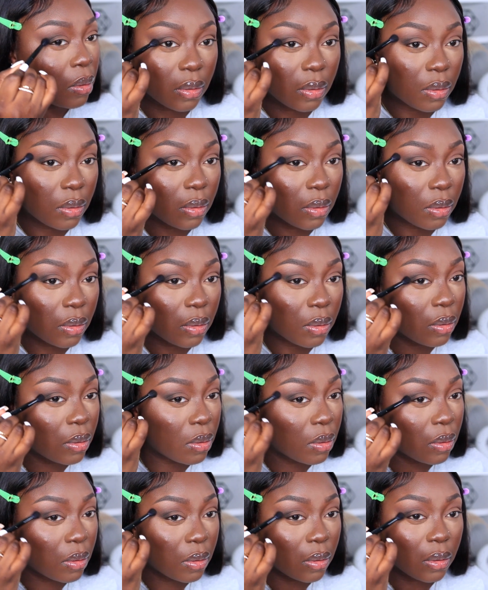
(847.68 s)
Cousins, look
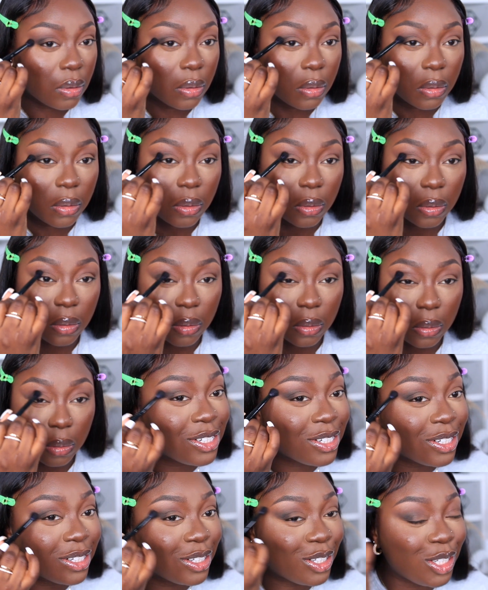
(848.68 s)
at that
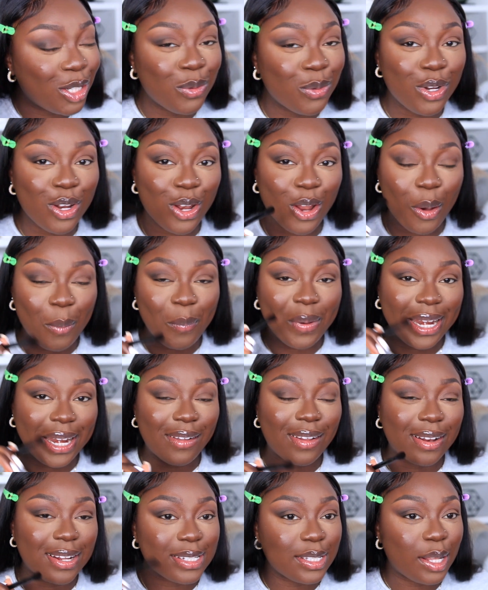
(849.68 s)
pigmentation. You would not
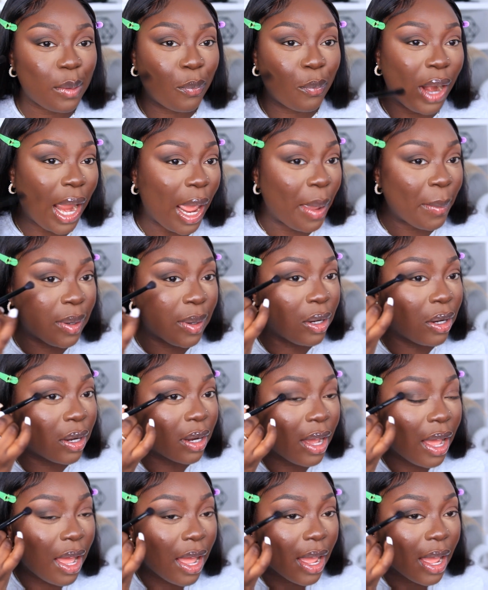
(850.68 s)
believe that this is a Primark